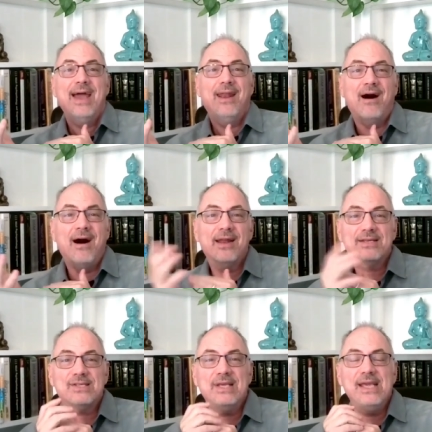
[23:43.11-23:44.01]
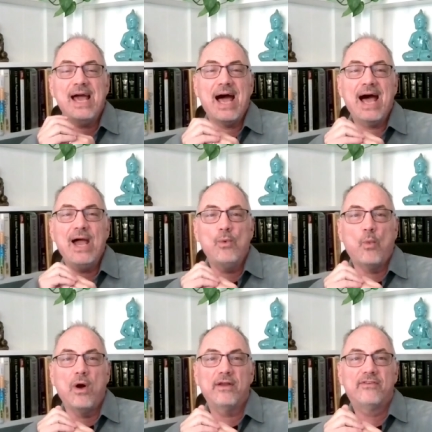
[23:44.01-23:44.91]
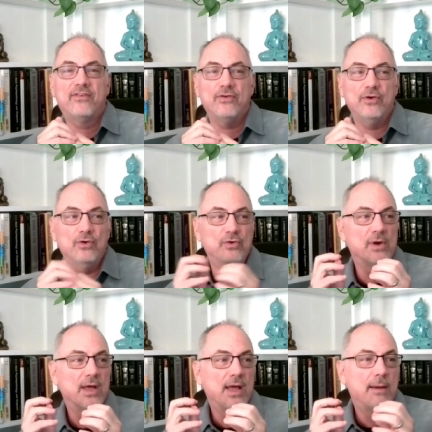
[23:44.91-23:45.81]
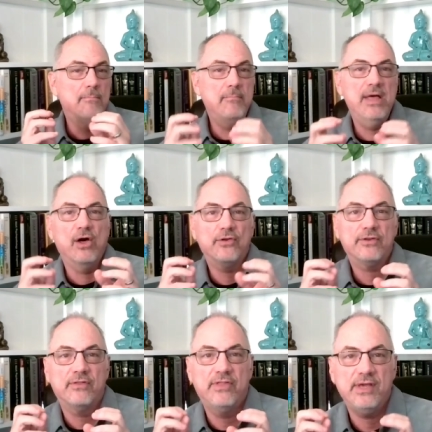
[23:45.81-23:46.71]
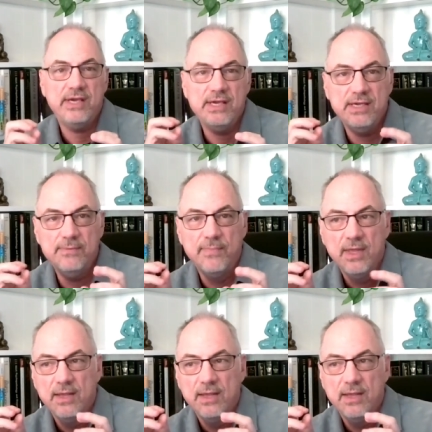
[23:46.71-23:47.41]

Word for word: And honestly, I want to melt the